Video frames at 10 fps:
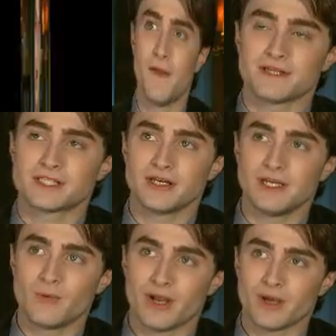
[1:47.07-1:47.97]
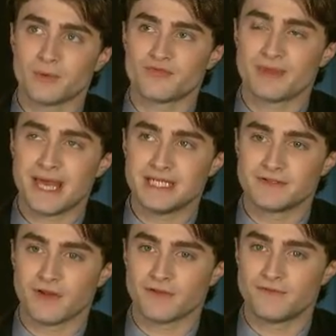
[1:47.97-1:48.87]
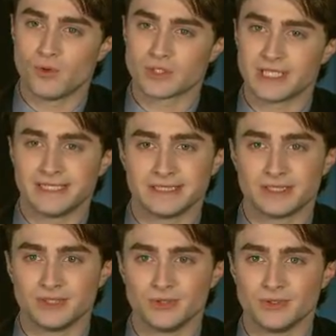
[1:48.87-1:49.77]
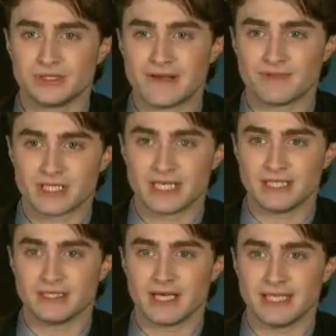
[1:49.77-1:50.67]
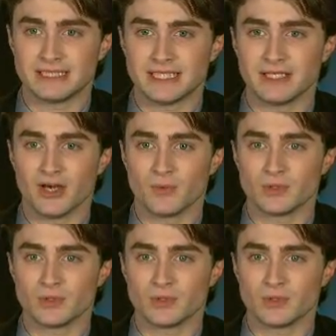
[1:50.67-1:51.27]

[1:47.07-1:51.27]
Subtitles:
I think certainly when I was from the ages like 14 to 17, 18,